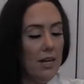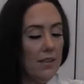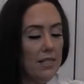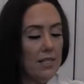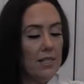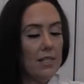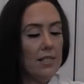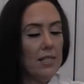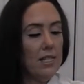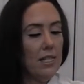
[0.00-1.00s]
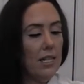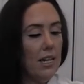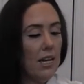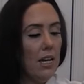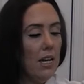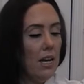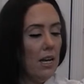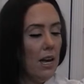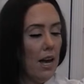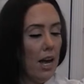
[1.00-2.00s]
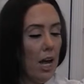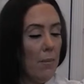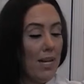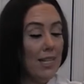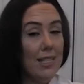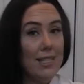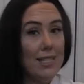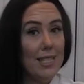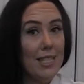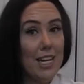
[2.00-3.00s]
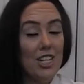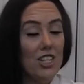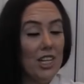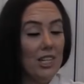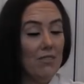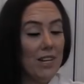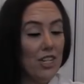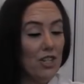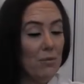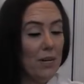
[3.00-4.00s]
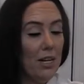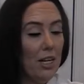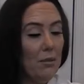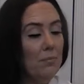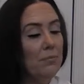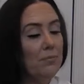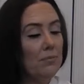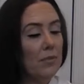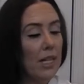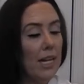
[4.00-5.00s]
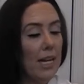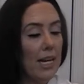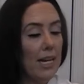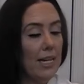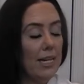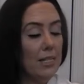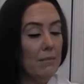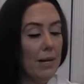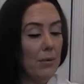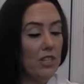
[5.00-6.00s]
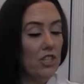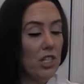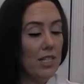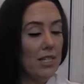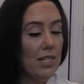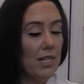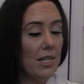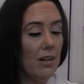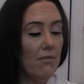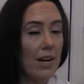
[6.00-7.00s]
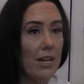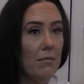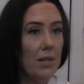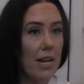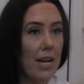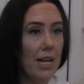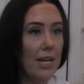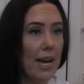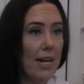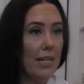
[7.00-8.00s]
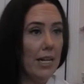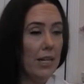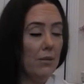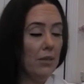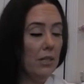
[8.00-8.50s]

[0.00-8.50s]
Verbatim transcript: This is the um, Cleansing Jelly Facial Balm. And it is made with ginseng, vitamin A, and aloe.